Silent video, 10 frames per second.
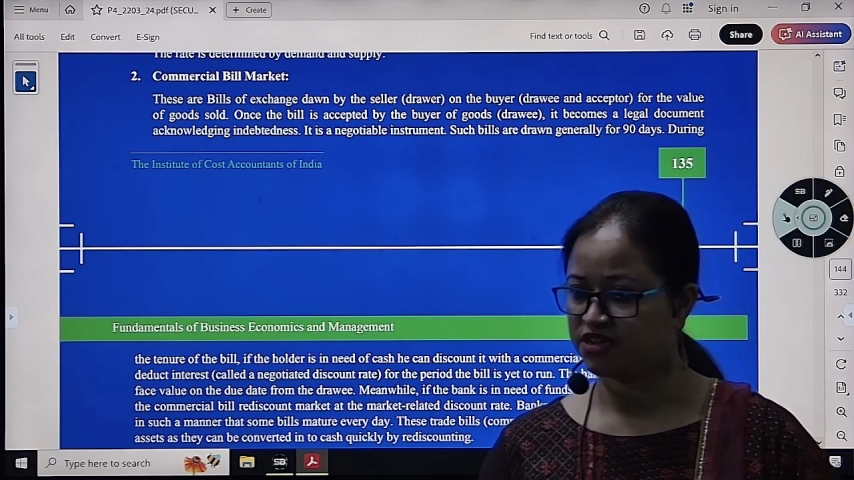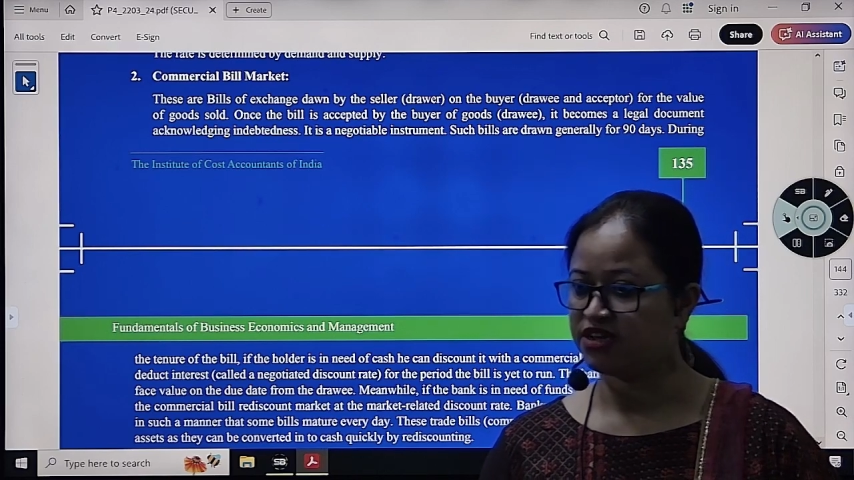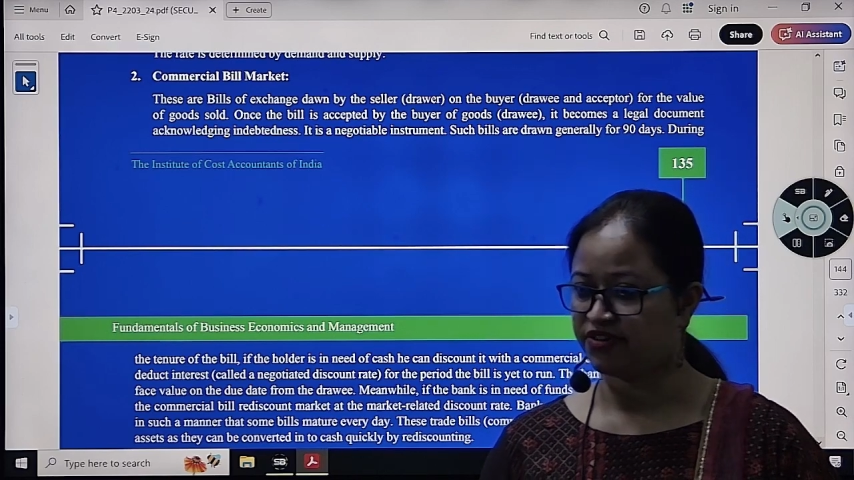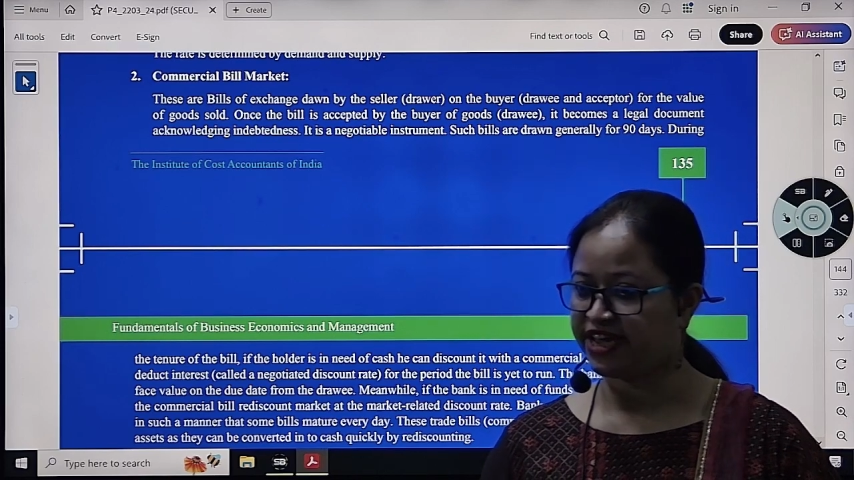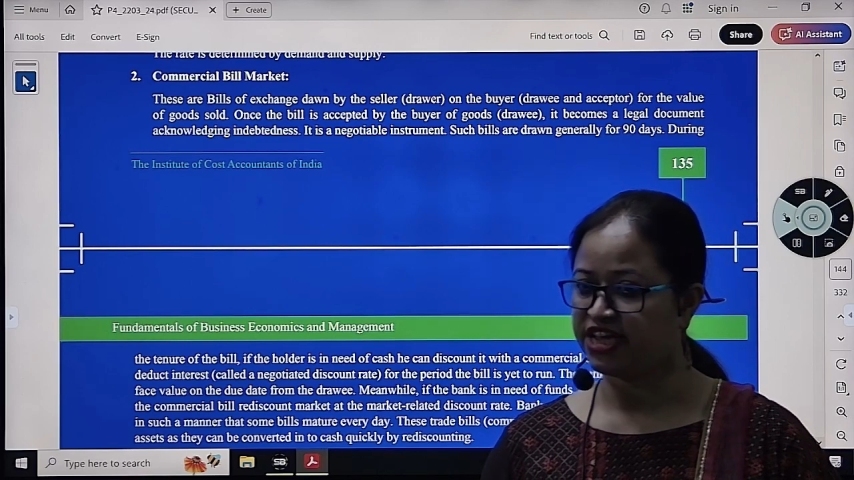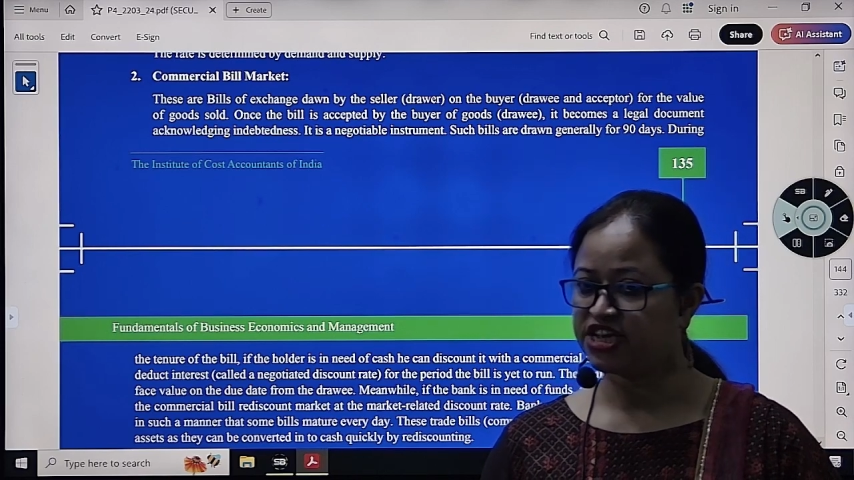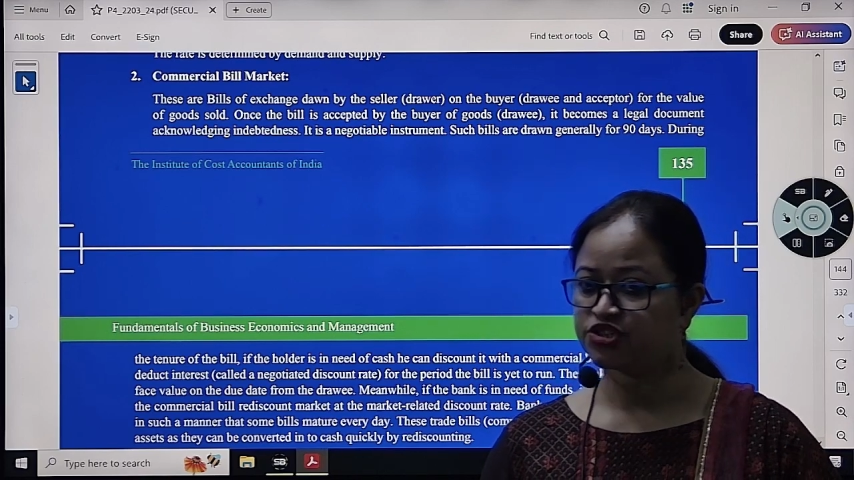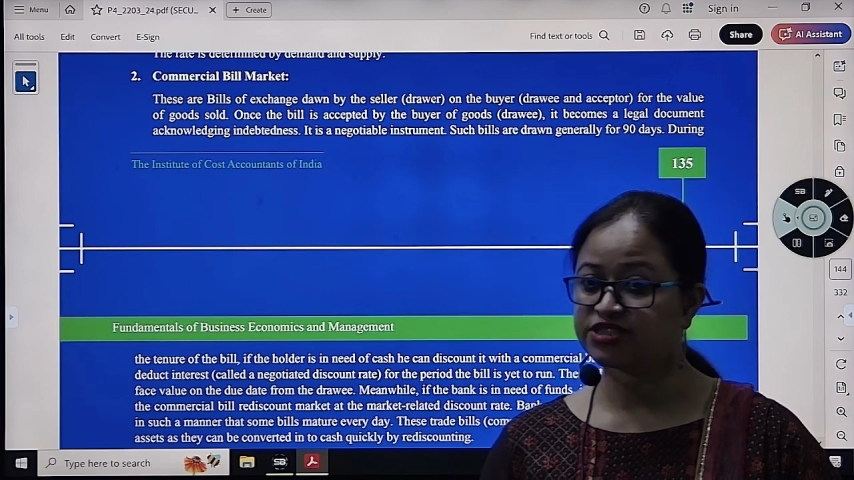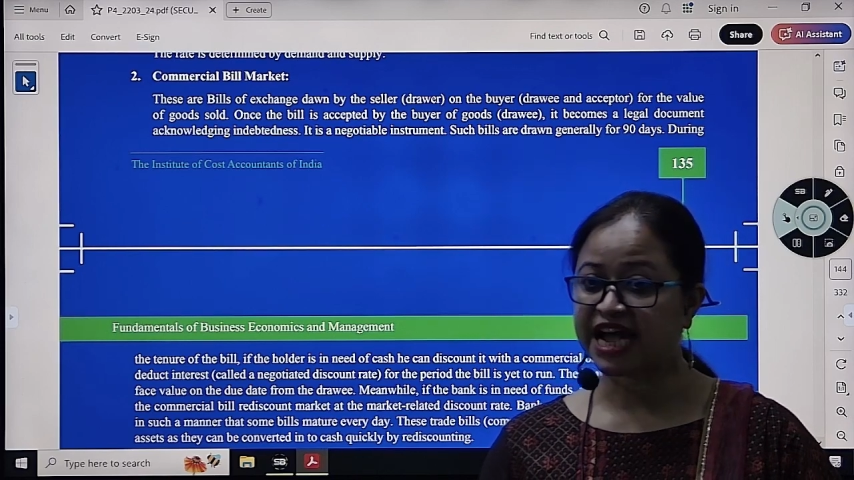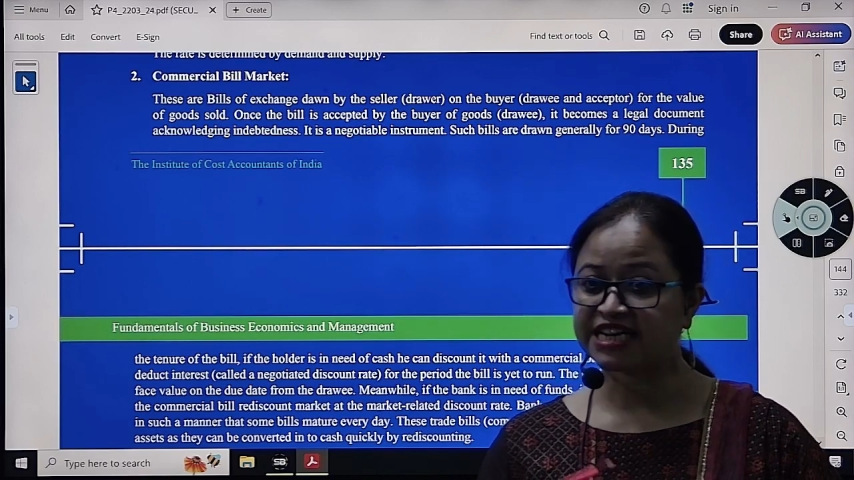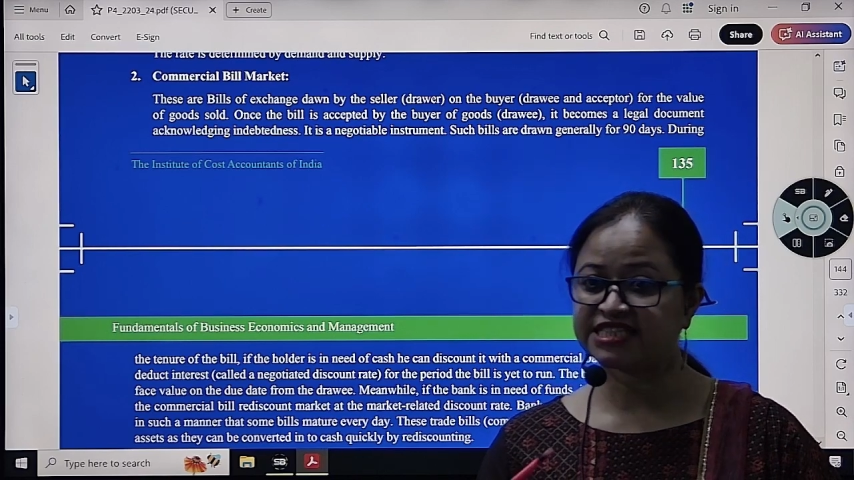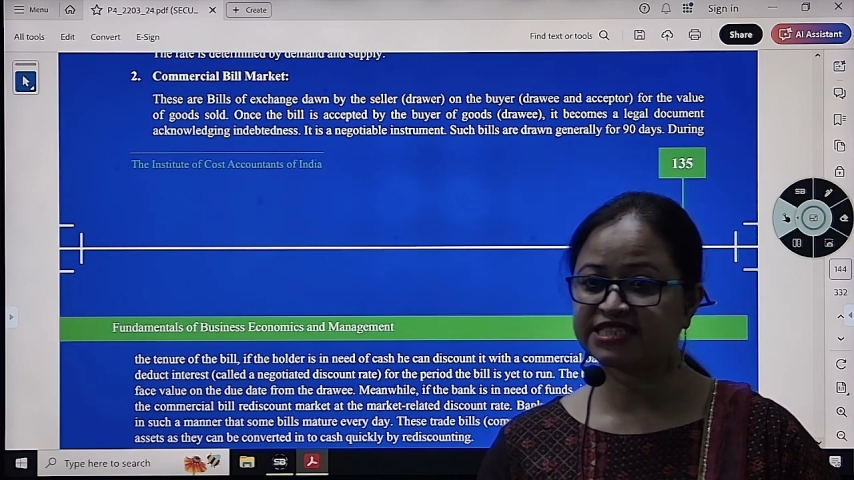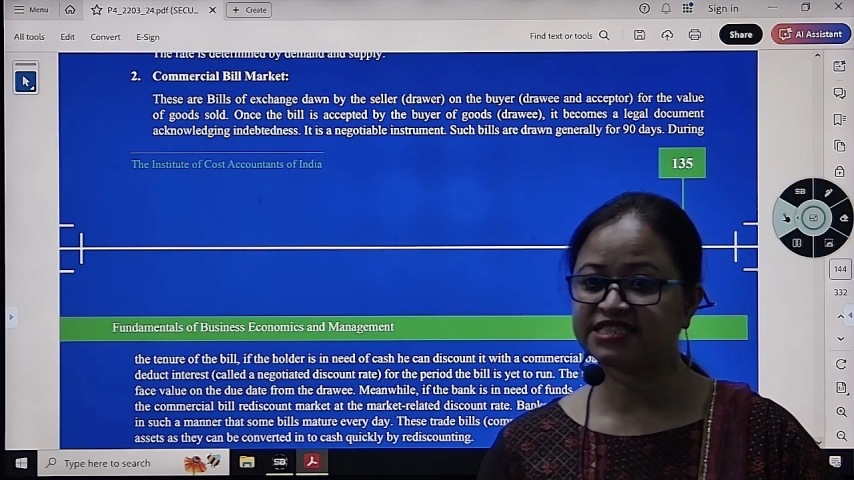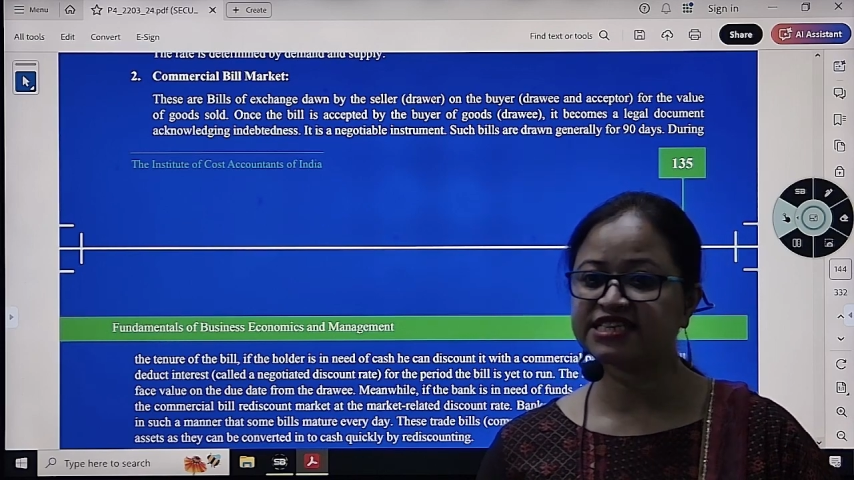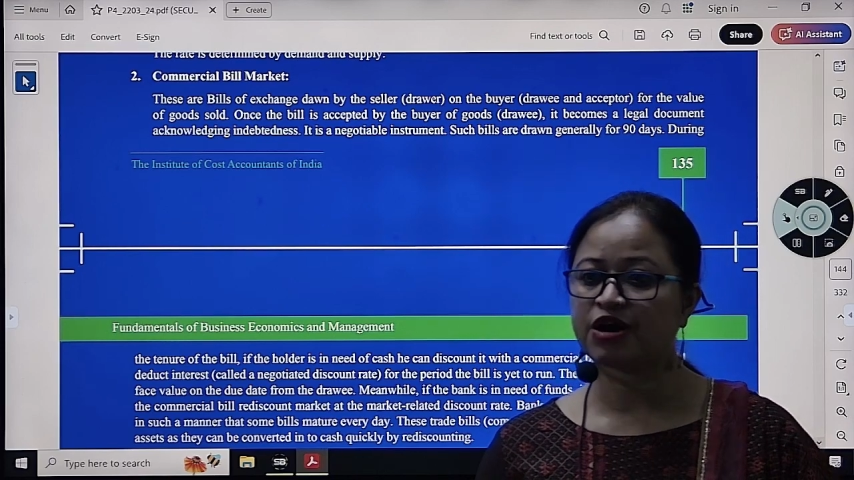Okay, so that is
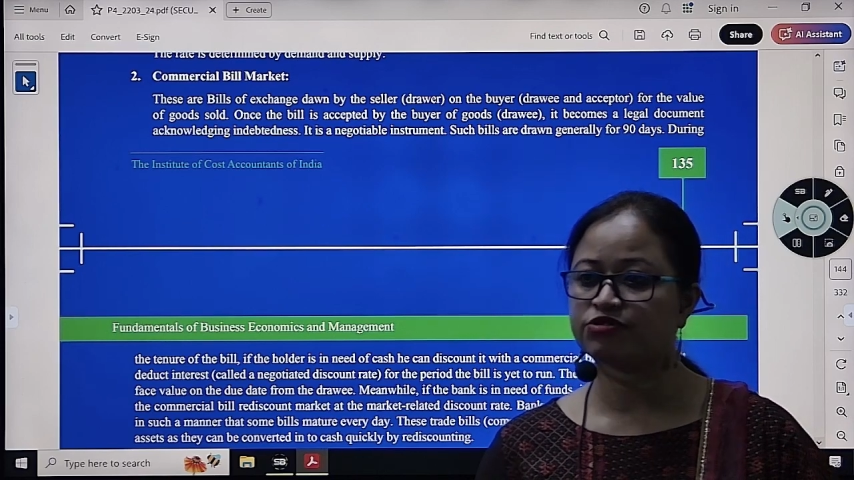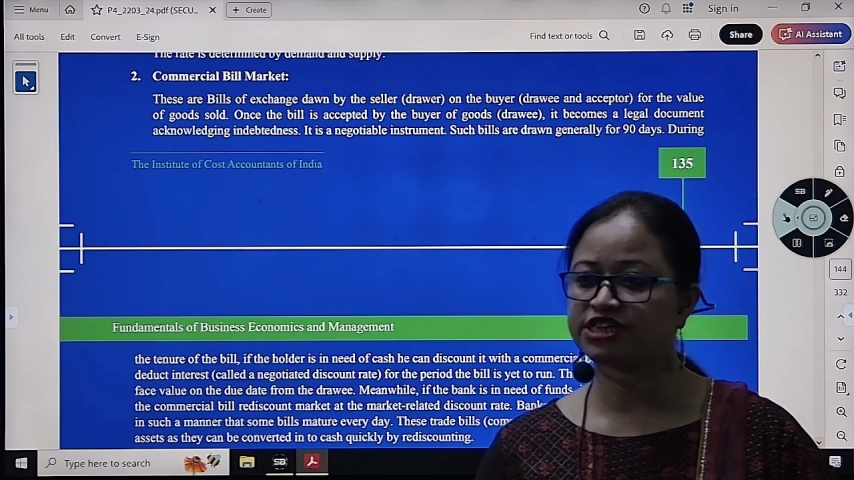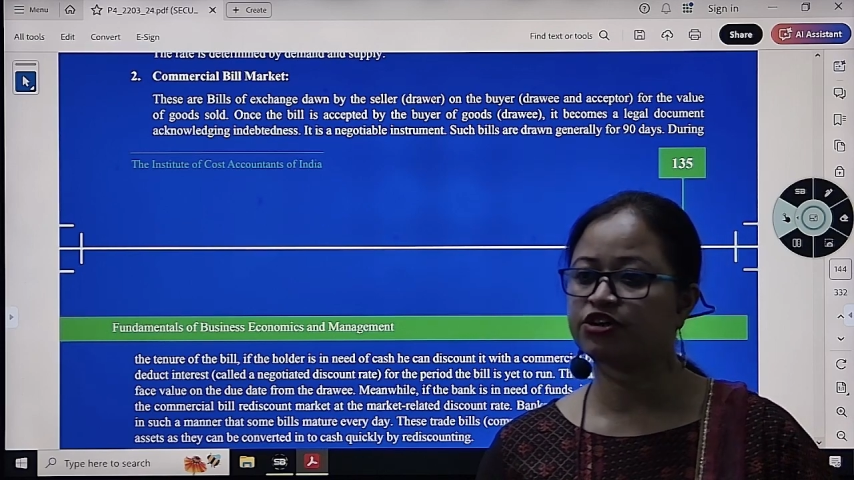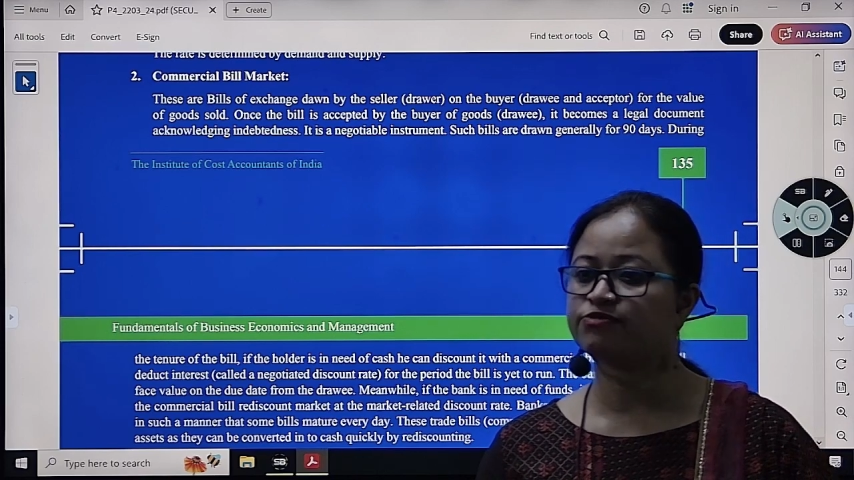discounting of